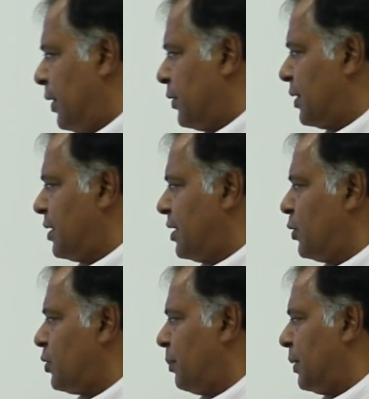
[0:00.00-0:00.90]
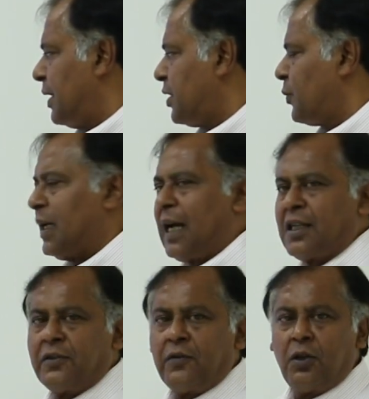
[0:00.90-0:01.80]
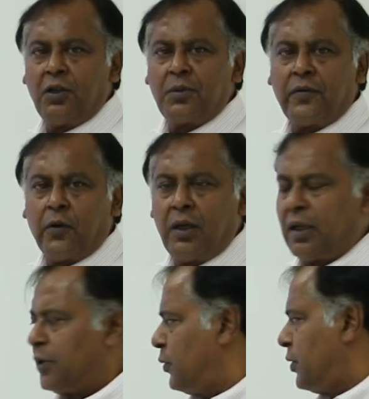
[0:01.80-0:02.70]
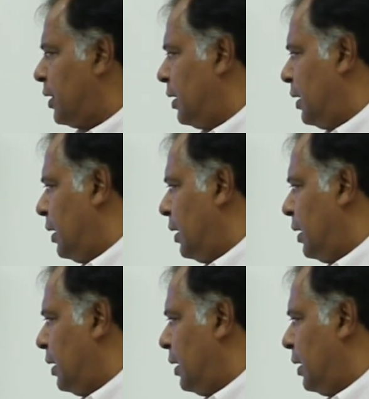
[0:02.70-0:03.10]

So this is used in places where larger volumes of oil are used,